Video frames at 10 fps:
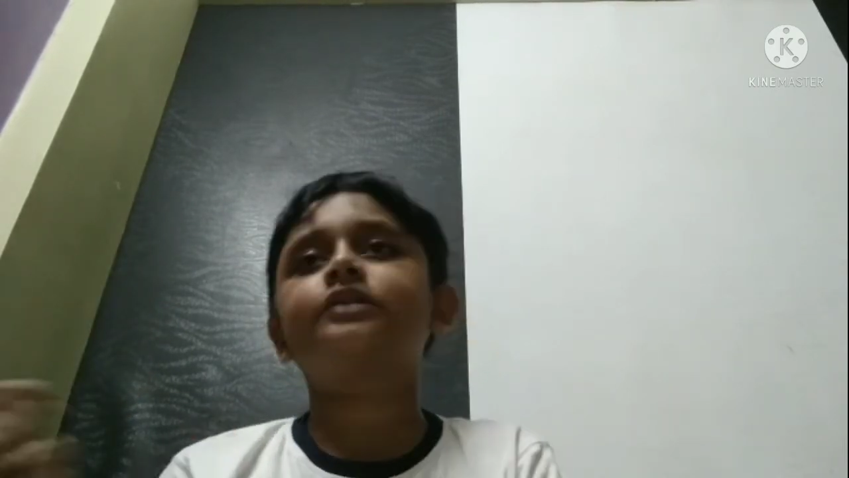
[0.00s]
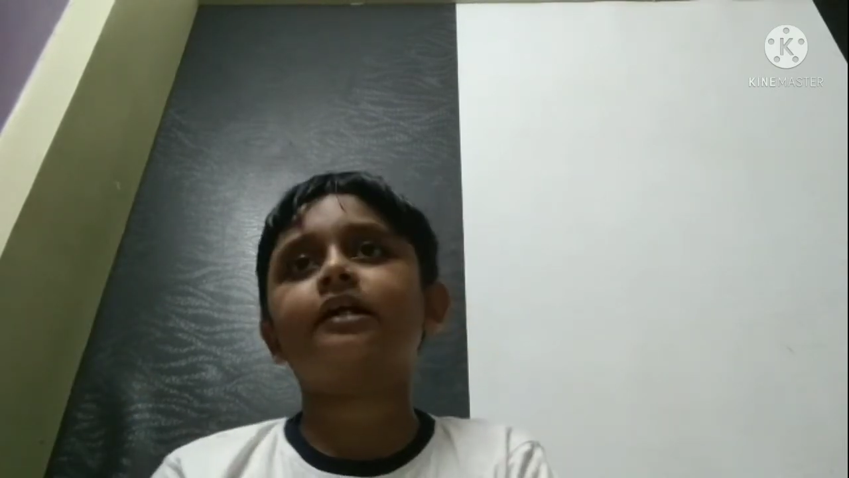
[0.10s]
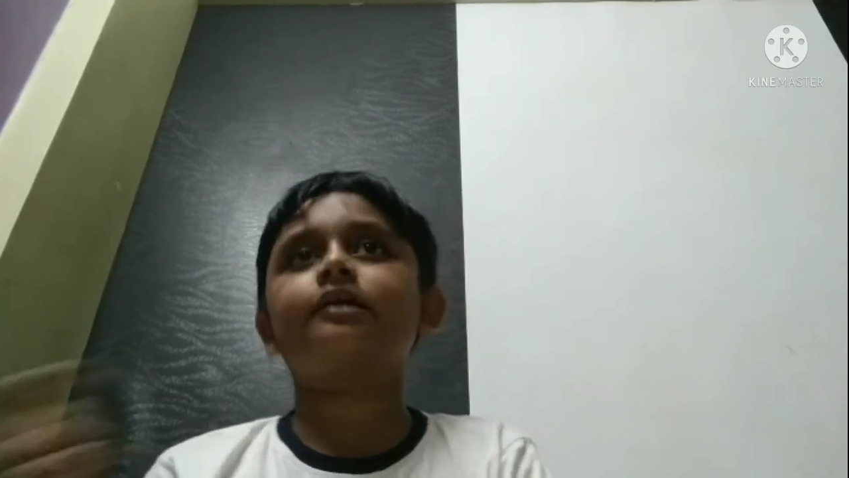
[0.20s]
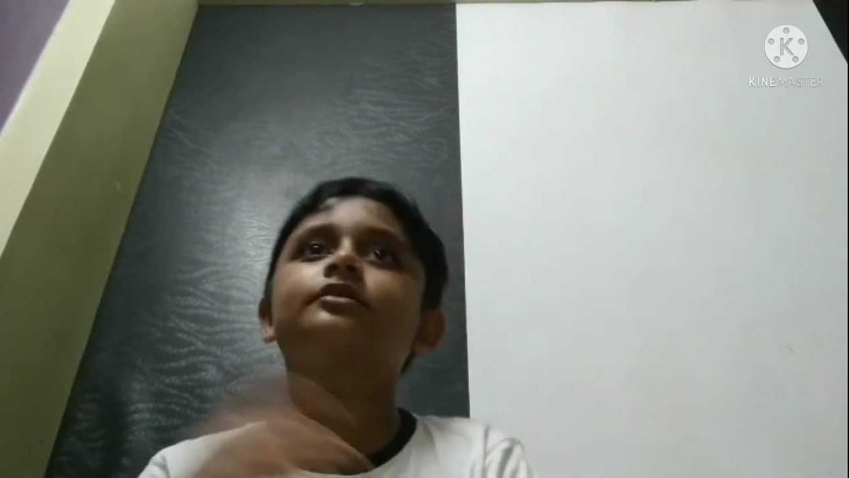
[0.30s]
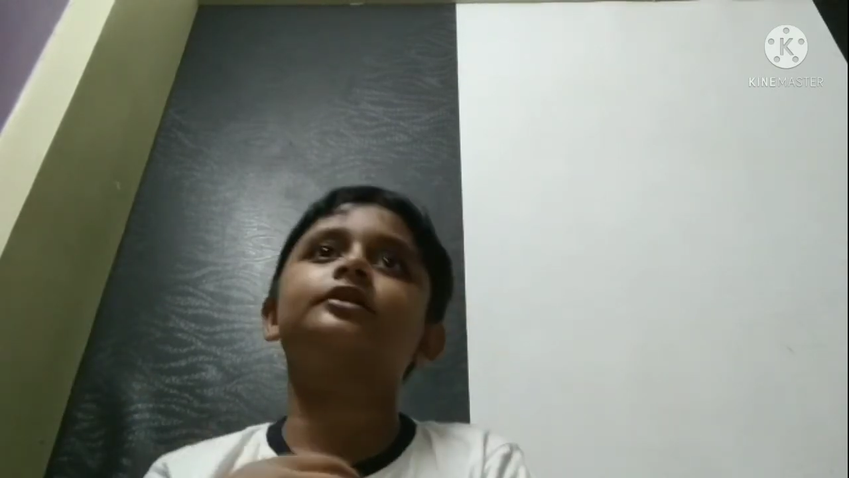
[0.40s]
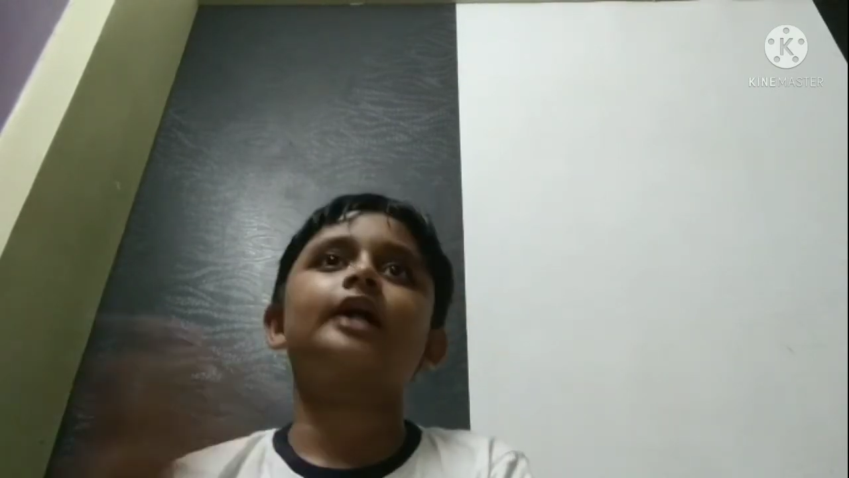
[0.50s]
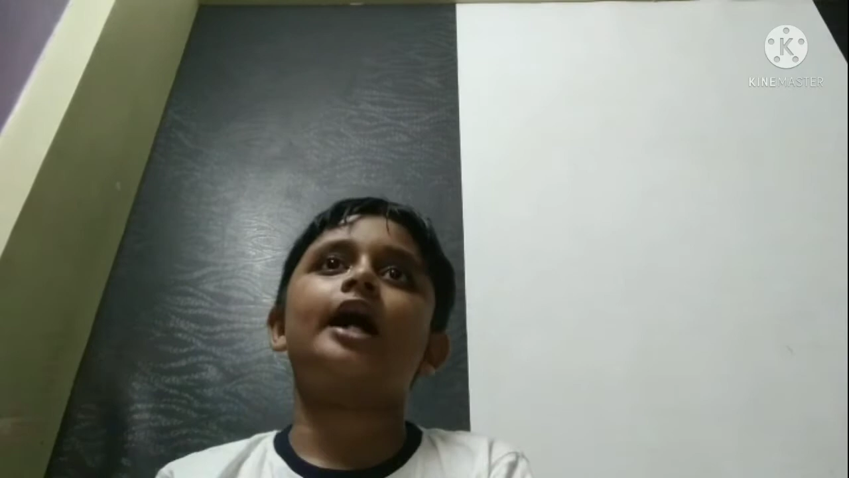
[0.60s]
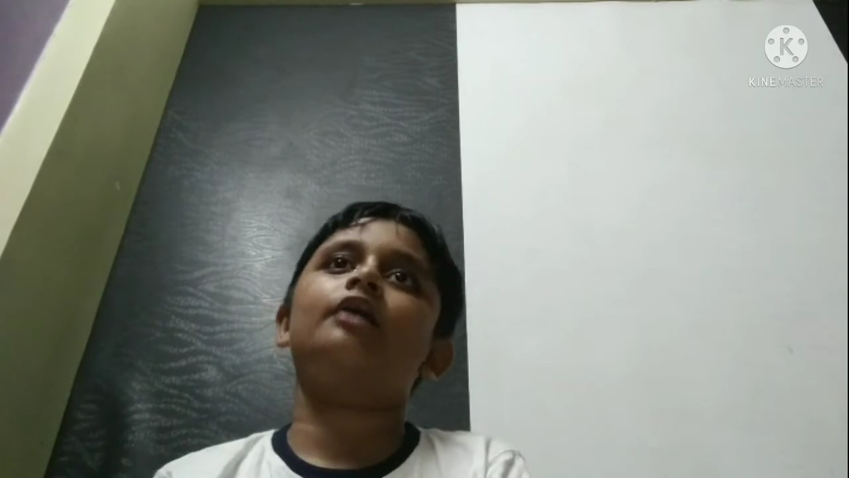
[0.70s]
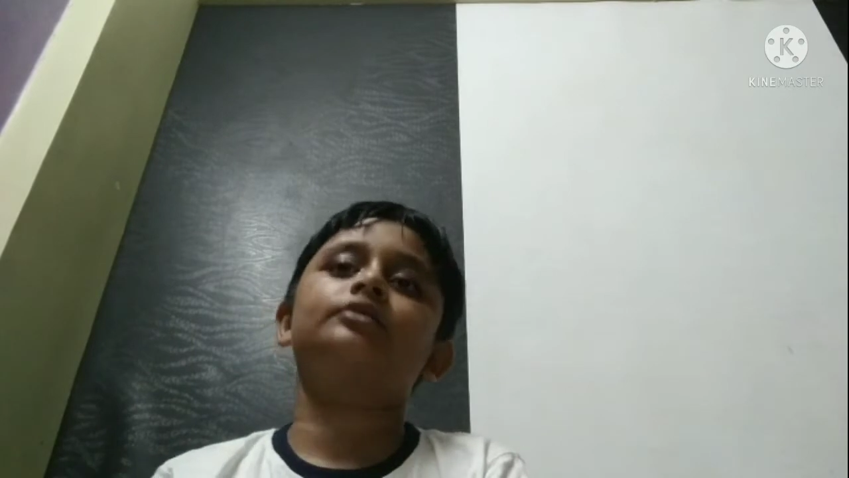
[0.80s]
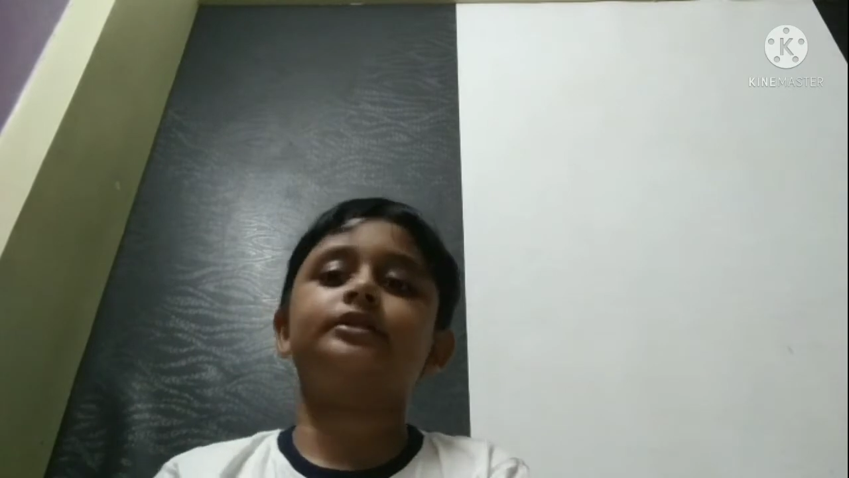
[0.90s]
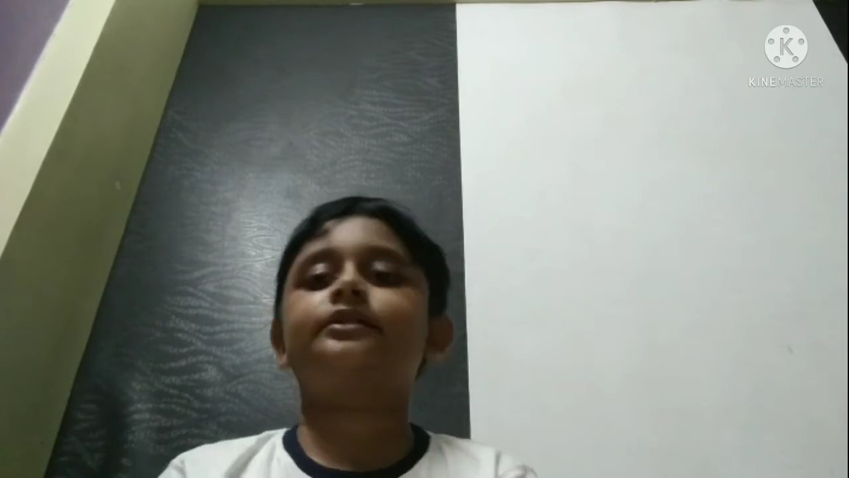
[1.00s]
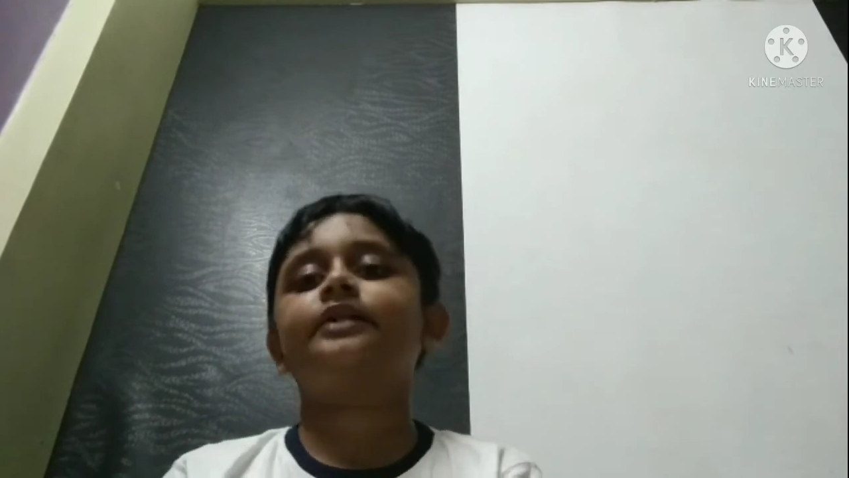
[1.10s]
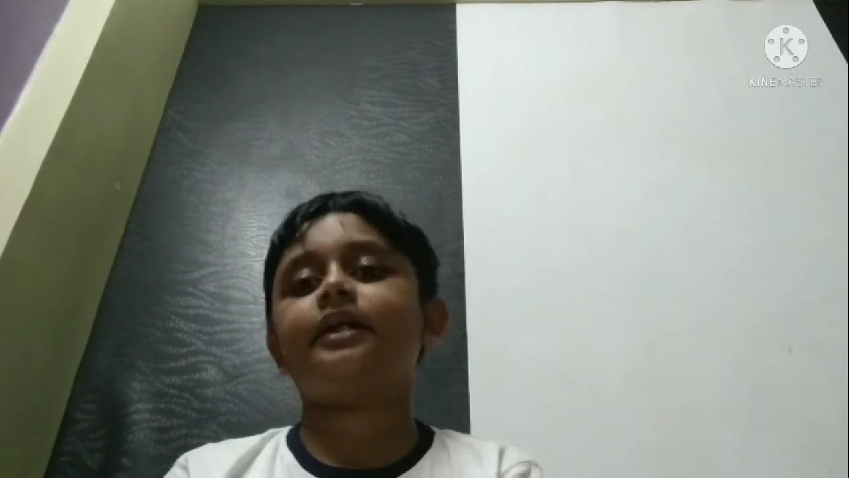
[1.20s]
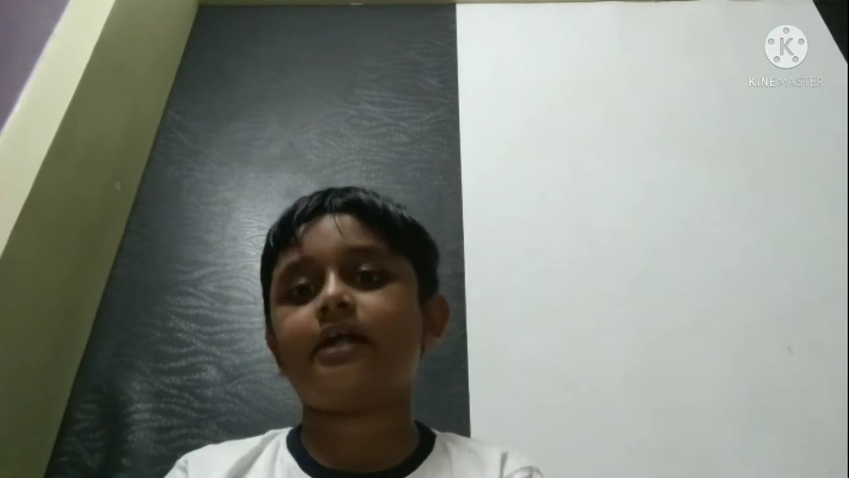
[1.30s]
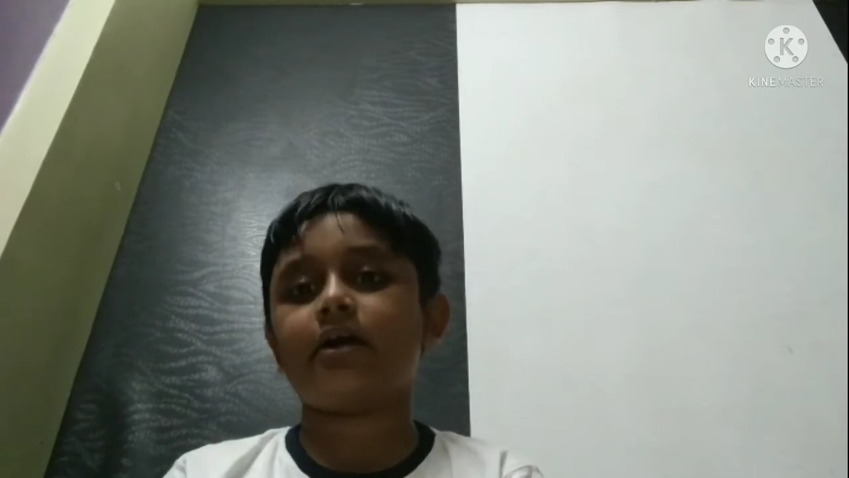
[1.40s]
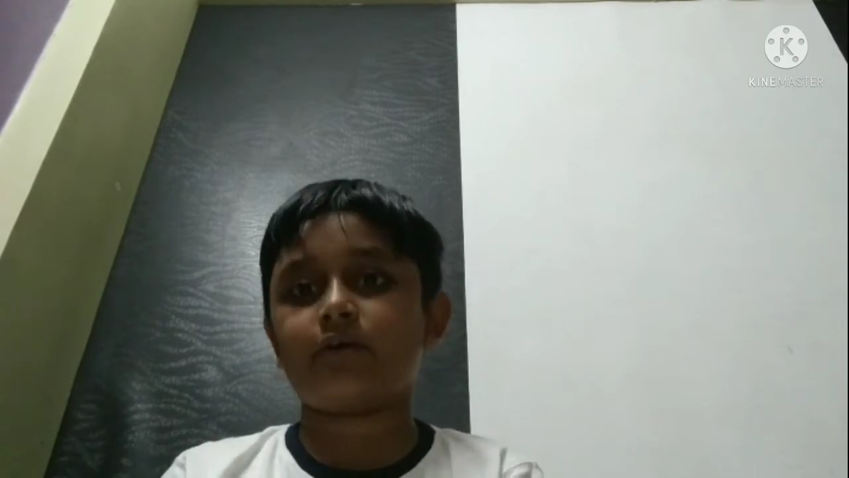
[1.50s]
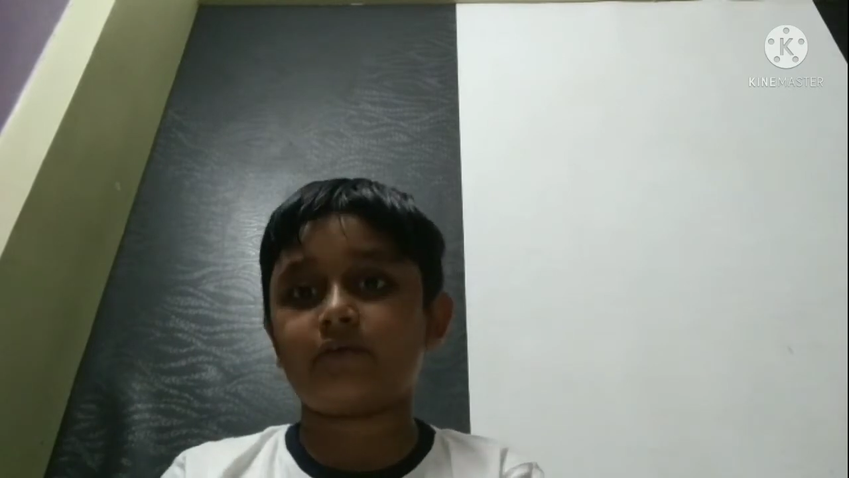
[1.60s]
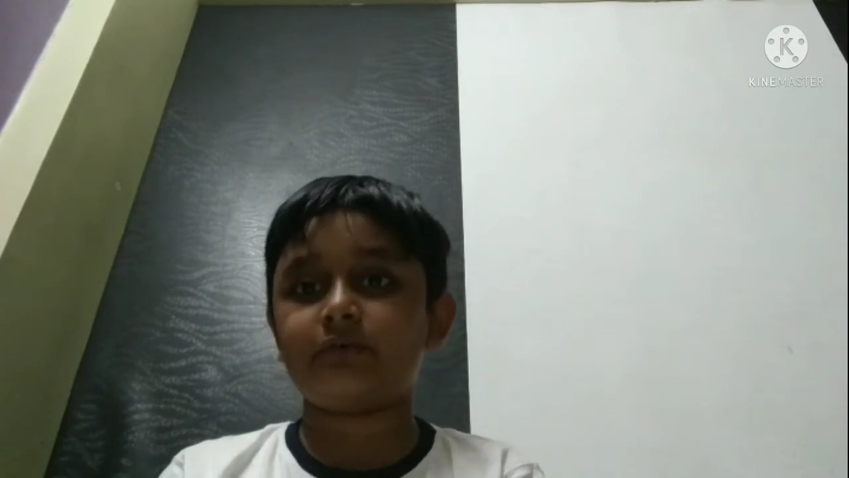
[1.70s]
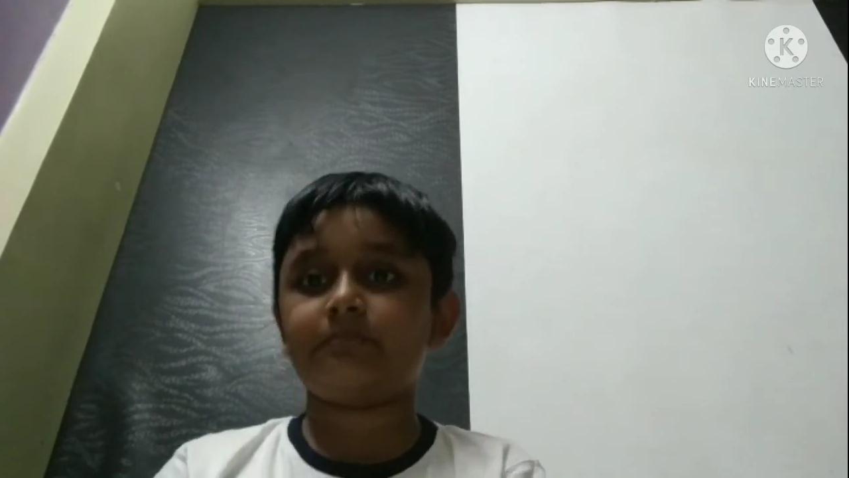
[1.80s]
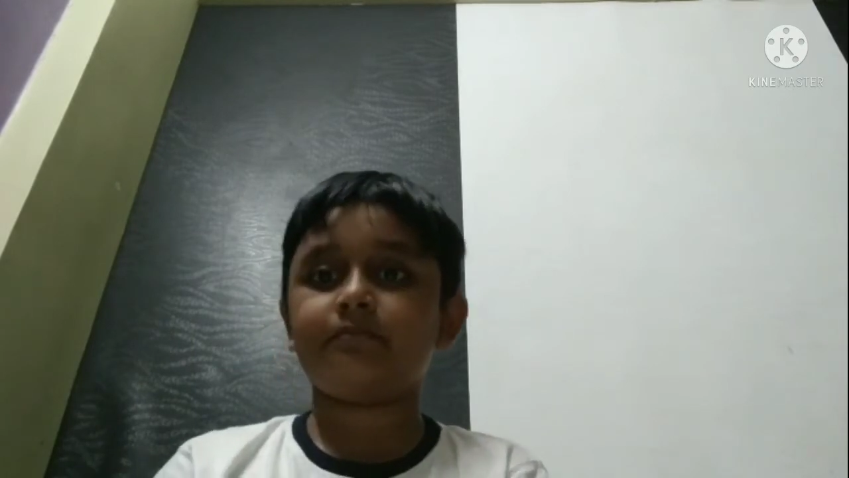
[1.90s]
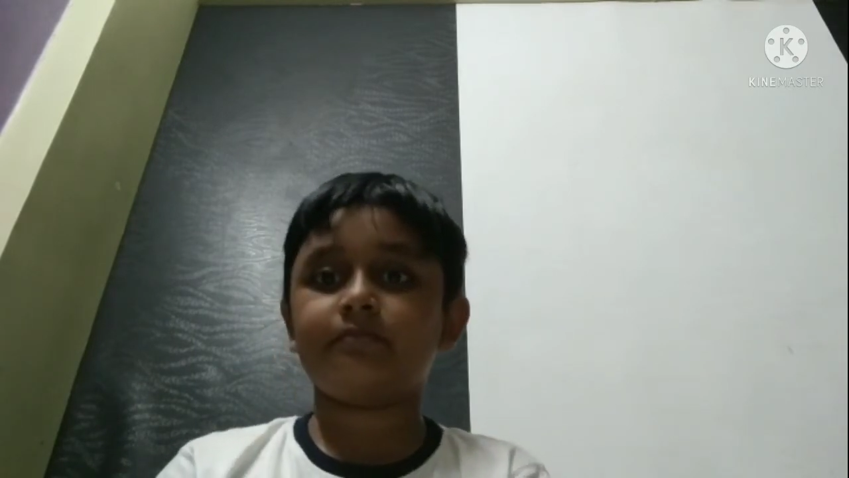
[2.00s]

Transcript: take it to the house and take care of it.